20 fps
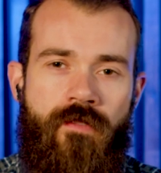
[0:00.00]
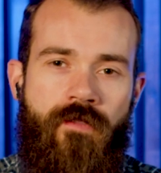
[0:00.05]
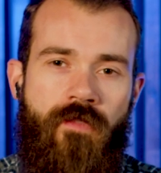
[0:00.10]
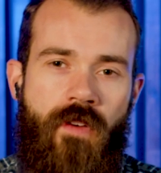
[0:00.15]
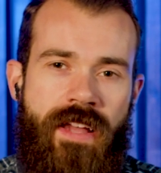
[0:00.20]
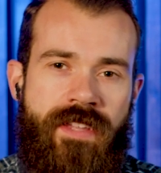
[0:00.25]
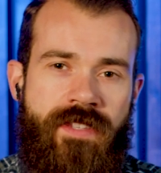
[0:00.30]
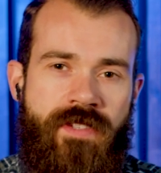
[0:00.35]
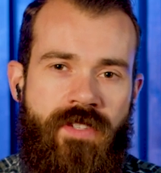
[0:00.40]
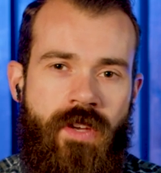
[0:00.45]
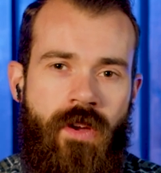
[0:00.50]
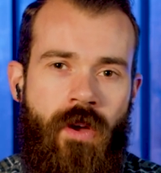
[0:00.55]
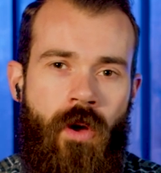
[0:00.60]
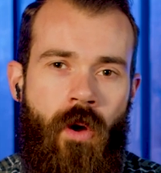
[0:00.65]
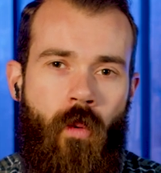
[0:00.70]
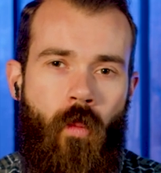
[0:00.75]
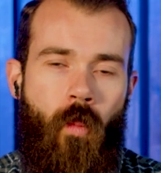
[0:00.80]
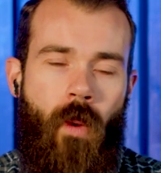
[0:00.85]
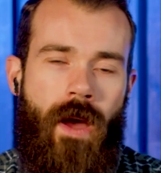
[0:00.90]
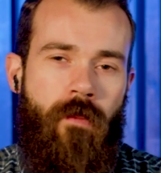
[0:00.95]
Friends,
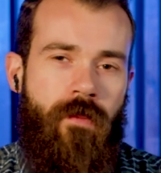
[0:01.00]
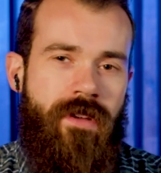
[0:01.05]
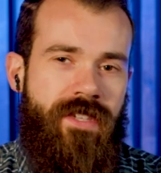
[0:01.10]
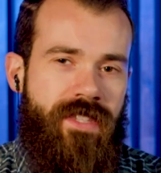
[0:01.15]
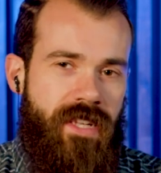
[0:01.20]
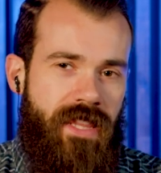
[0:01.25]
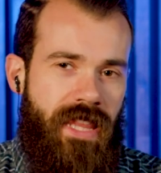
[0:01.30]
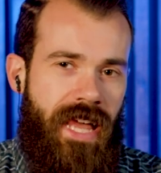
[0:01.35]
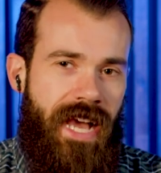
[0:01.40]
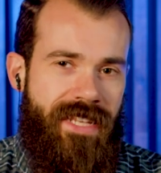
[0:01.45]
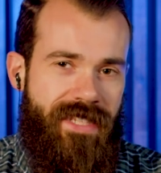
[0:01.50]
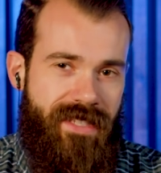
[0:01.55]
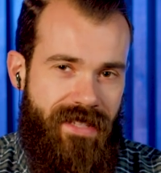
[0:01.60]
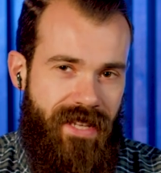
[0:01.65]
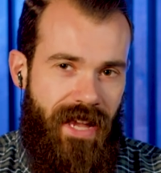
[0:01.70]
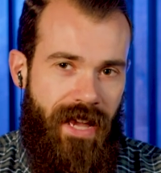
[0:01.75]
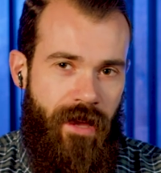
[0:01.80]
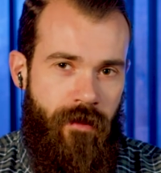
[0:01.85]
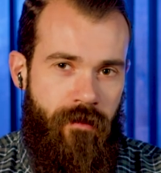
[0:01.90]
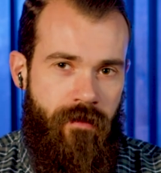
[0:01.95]
when was the last
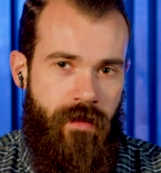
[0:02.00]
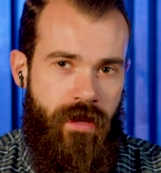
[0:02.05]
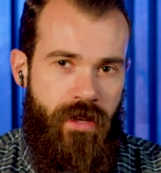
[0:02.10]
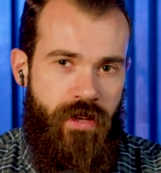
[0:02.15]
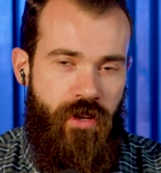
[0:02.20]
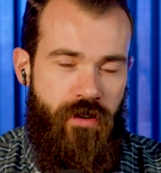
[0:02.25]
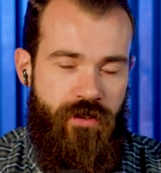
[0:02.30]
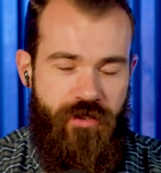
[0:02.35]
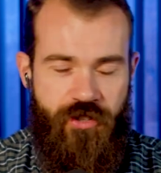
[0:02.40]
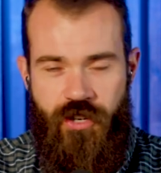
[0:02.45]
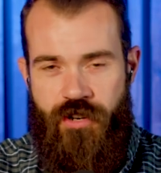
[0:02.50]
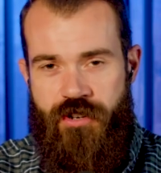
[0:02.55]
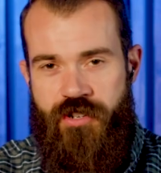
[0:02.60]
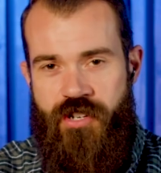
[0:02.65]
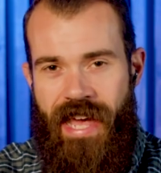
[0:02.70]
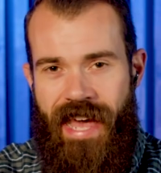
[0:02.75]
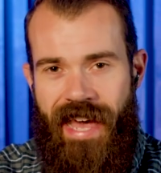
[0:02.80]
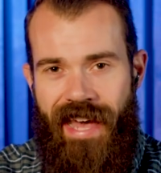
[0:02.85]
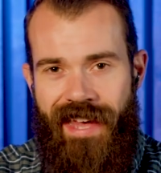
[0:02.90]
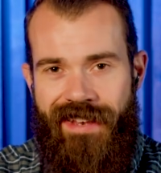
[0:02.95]
time your church
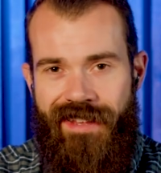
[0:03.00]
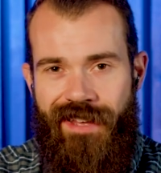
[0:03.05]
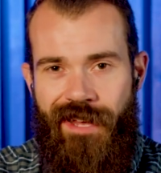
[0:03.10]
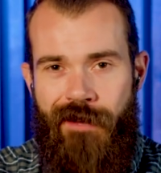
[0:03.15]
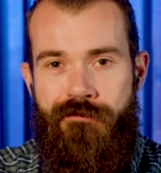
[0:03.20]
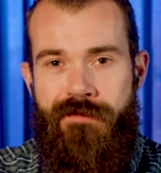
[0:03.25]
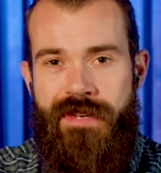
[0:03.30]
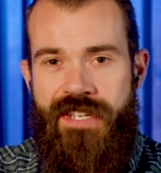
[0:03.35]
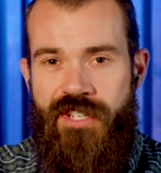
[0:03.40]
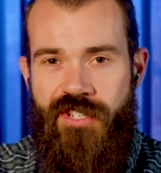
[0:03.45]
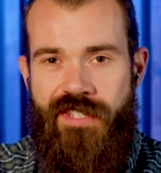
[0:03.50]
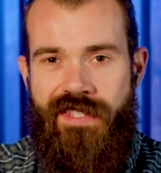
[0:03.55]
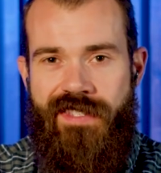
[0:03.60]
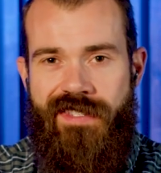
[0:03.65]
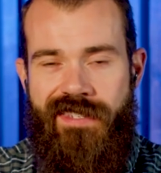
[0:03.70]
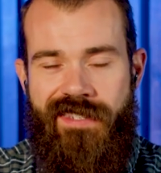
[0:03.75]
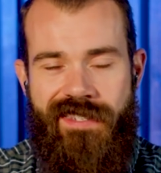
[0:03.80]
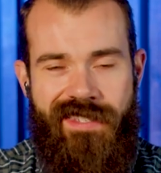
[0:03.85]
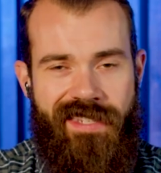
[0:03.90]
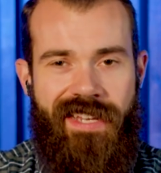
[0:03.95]
had a
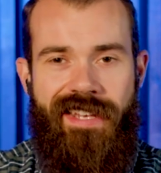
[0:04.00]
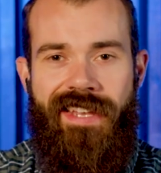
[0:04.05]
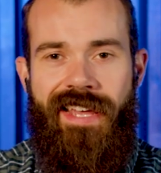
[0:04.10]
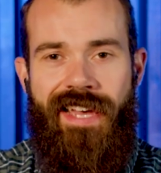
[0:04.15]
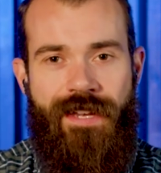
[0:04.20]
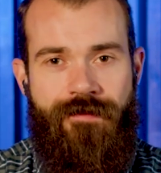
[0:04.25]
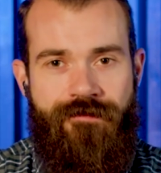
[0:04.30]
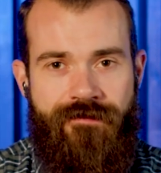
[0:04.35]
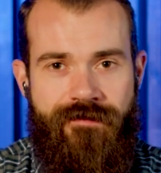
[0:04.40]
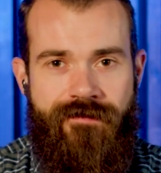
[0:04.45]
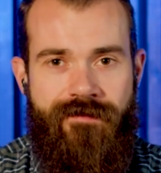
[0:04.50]
missions Sunday?